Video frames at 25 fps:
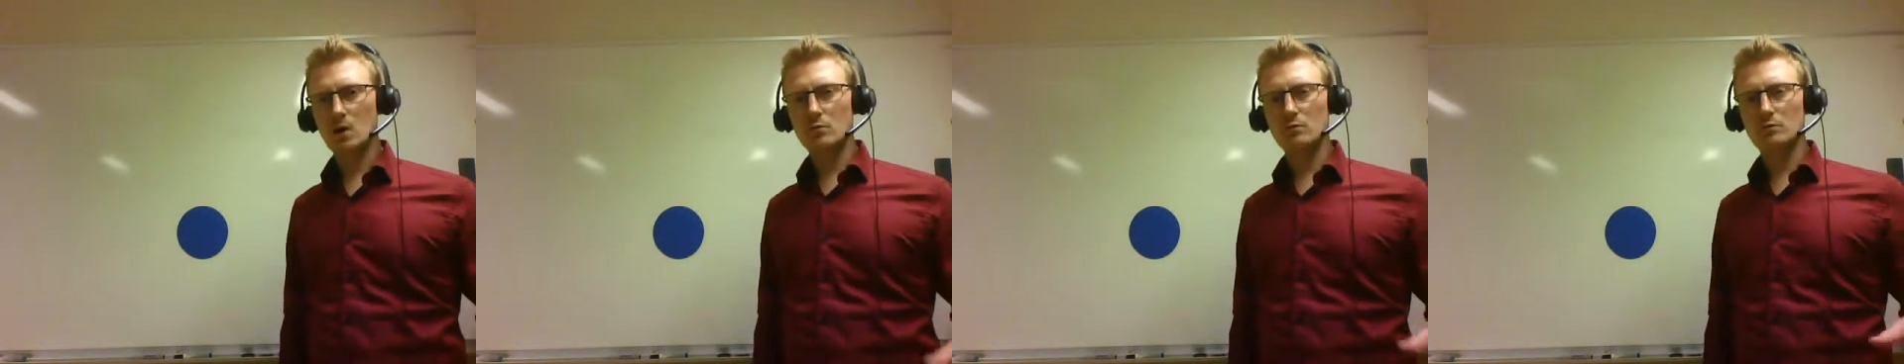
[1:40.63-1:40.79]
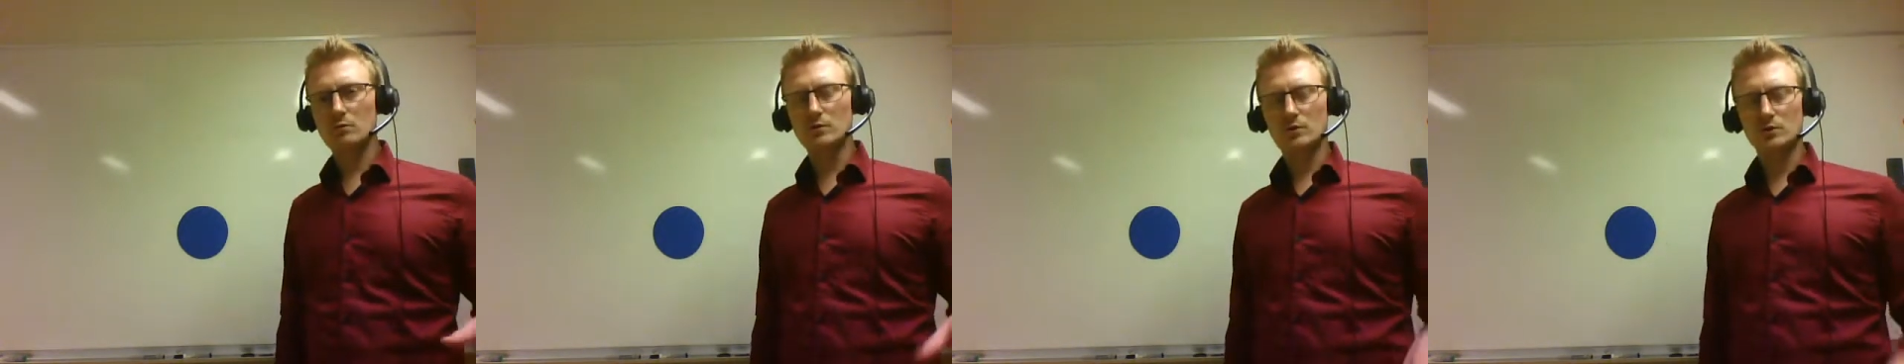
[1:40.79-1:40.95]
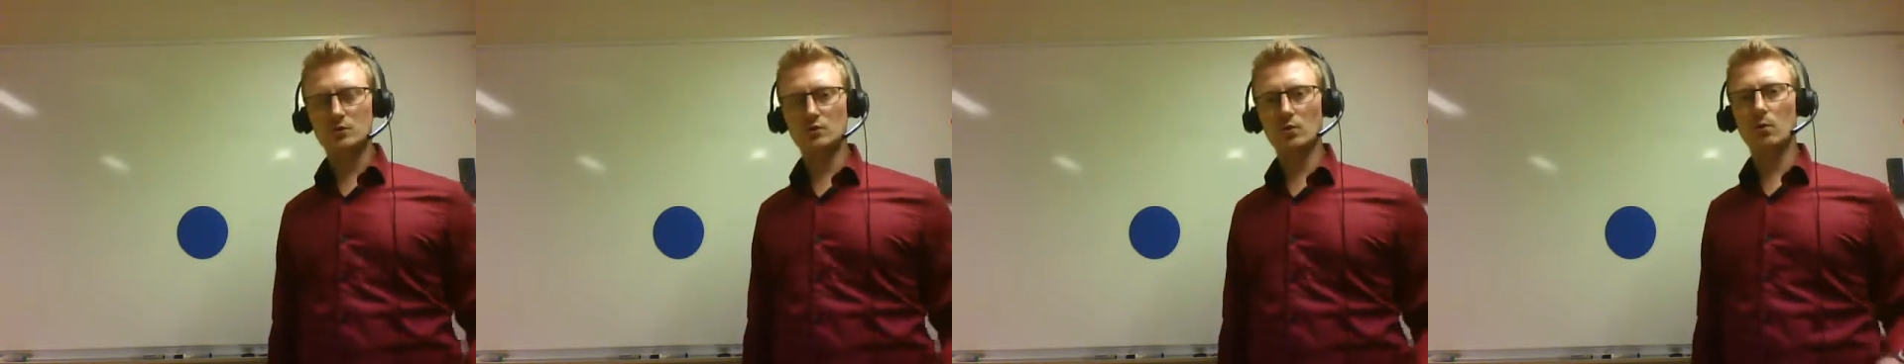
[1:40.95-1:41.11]

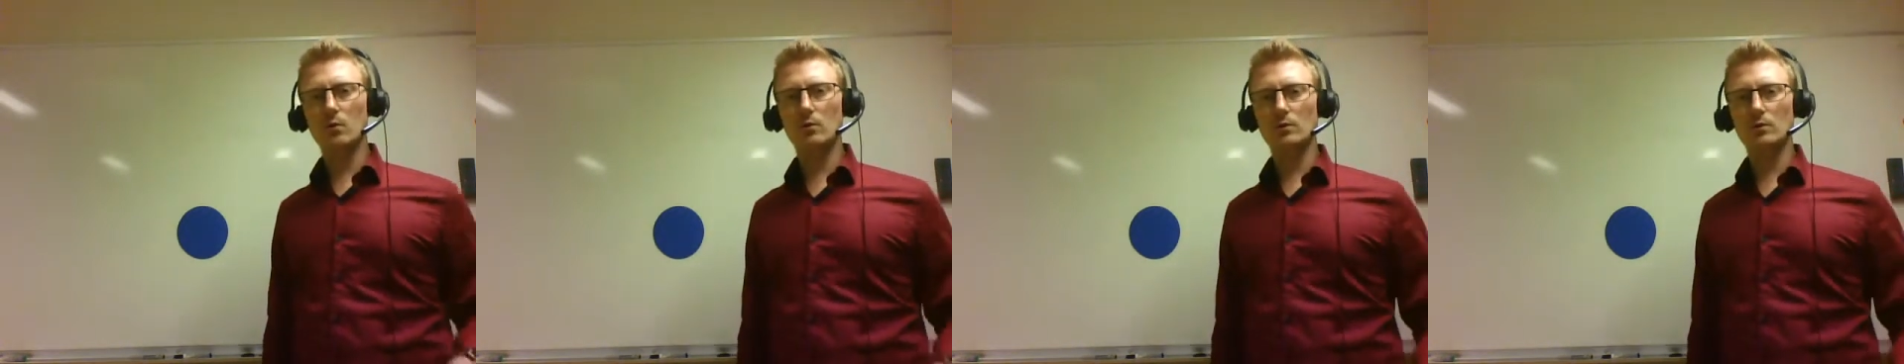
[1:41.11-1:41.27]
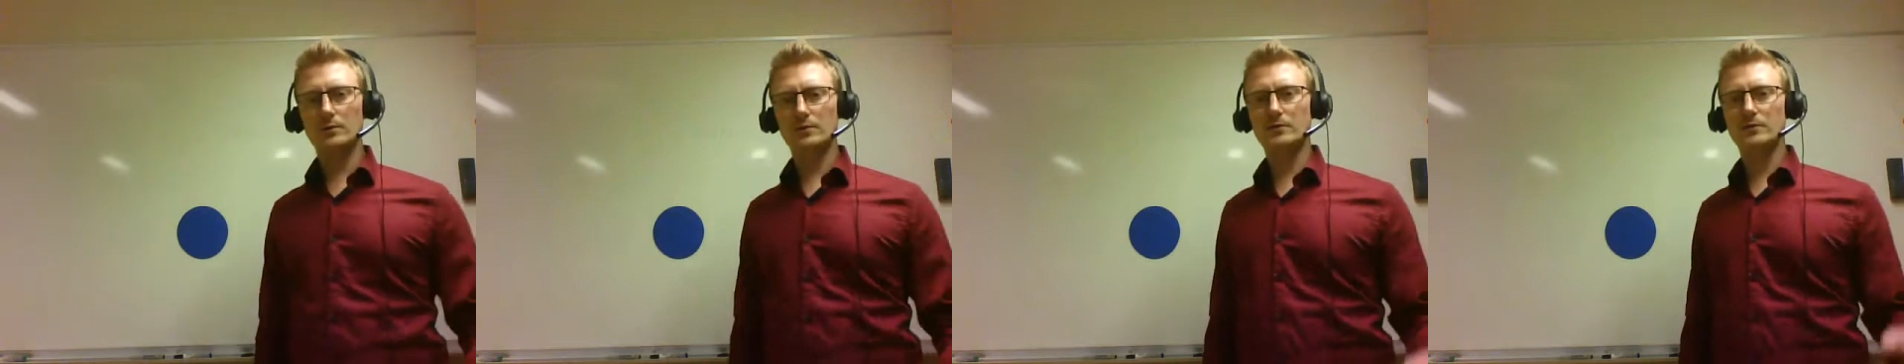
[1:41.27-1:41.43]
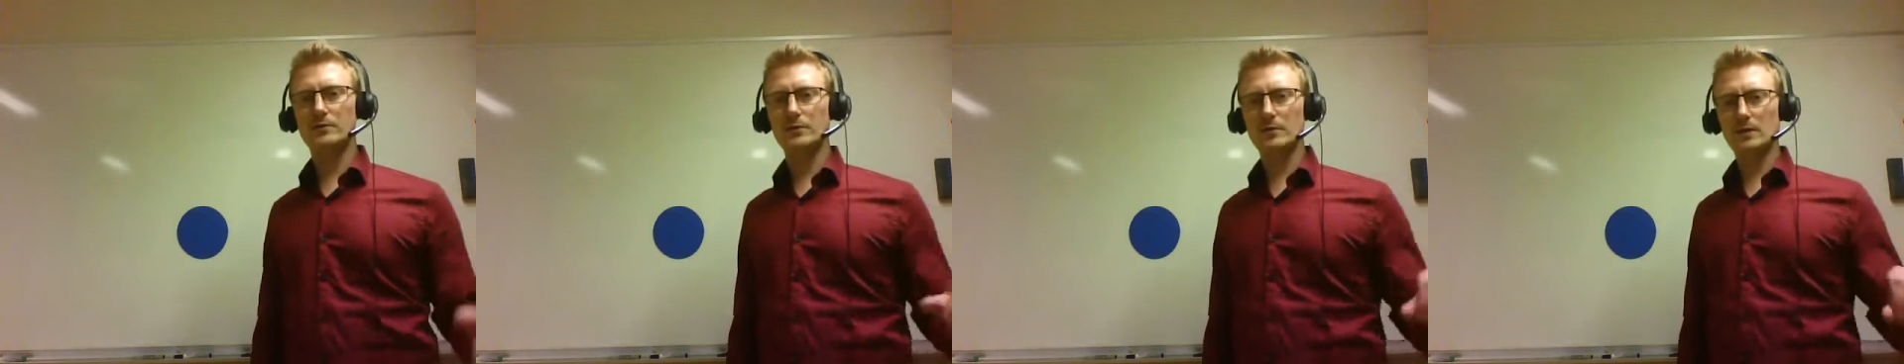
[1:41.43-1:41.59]

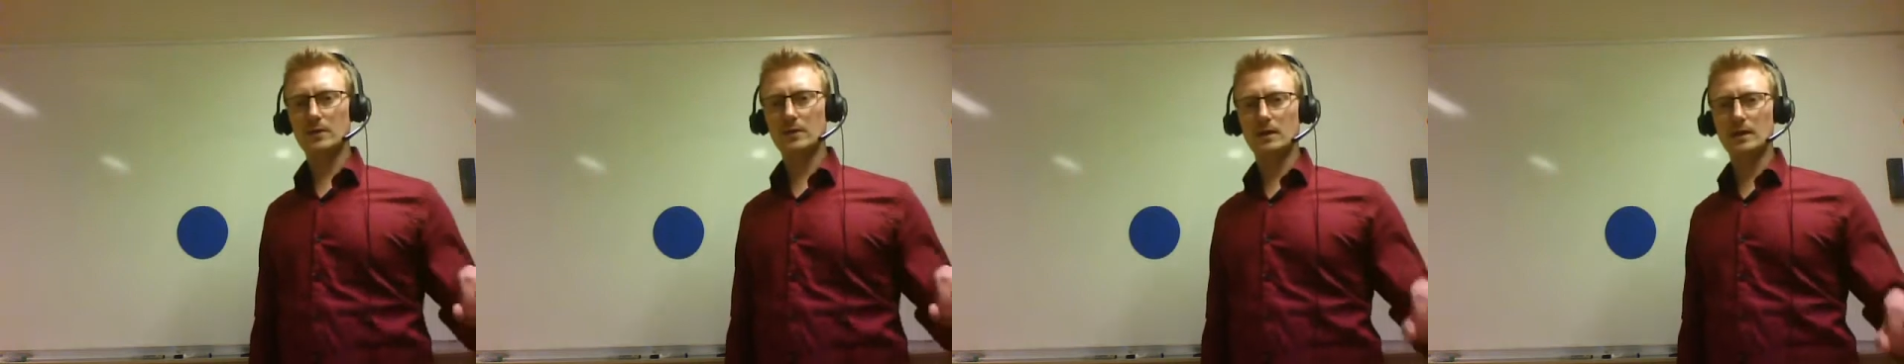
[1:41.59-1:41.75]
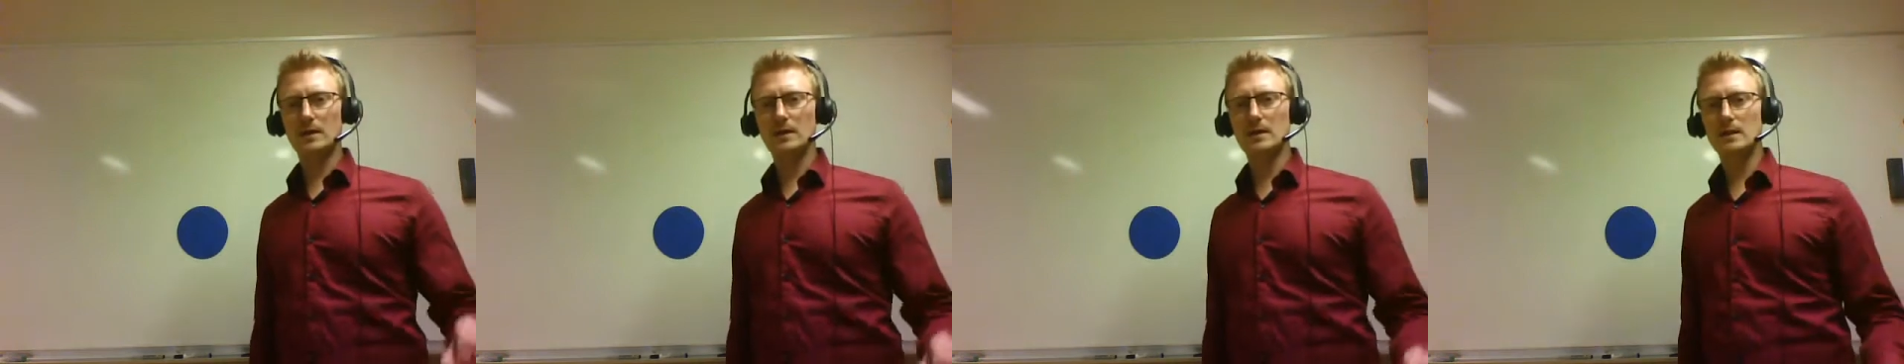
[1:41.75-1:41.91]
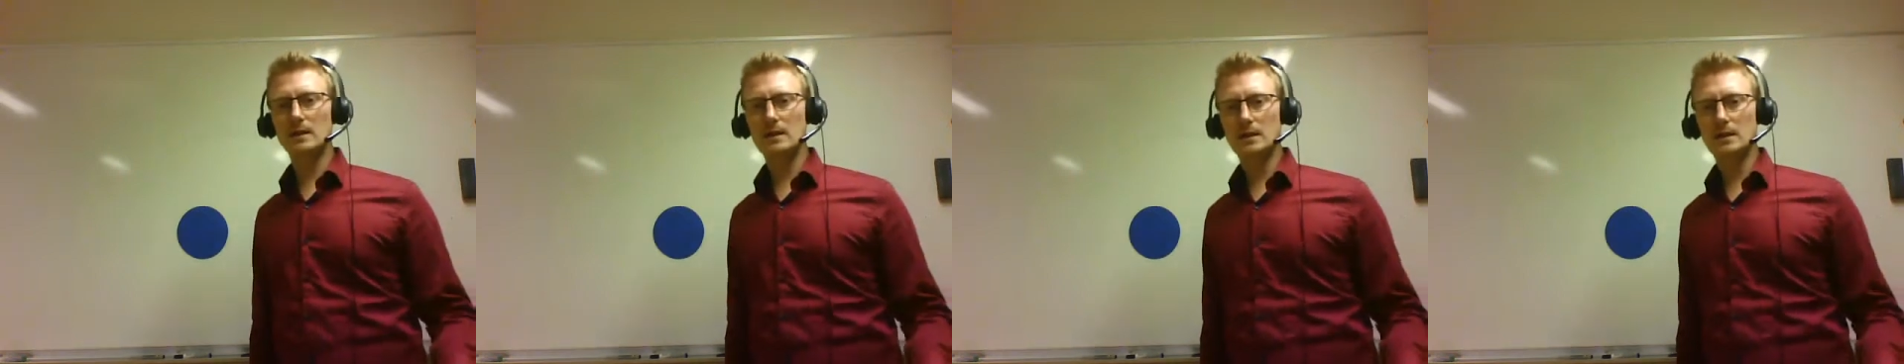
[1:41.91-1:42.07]
result
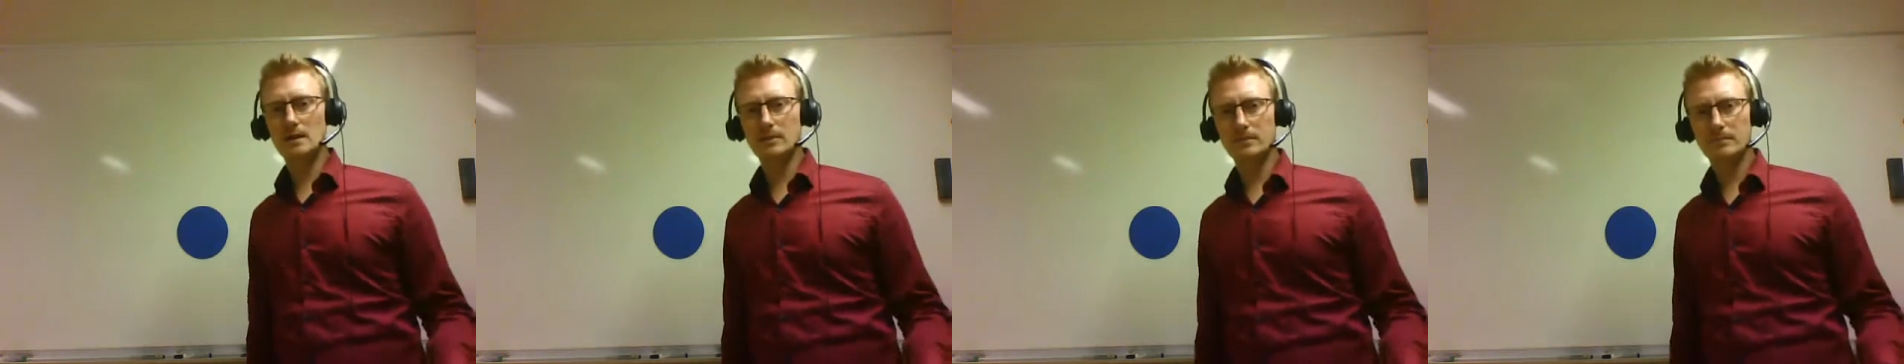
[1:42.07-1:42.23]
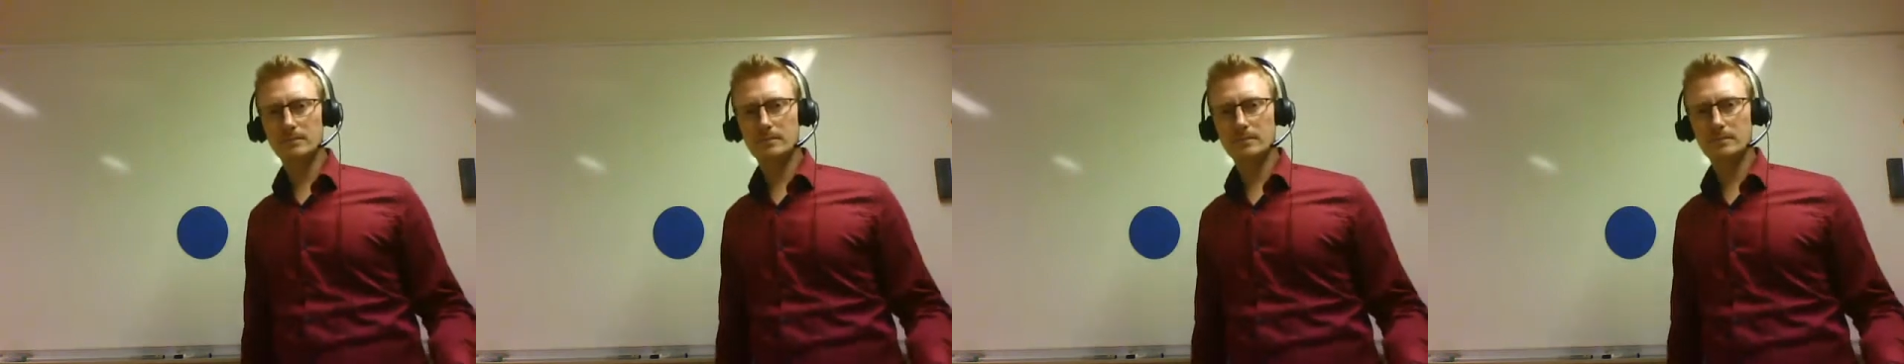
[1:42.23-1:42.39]
in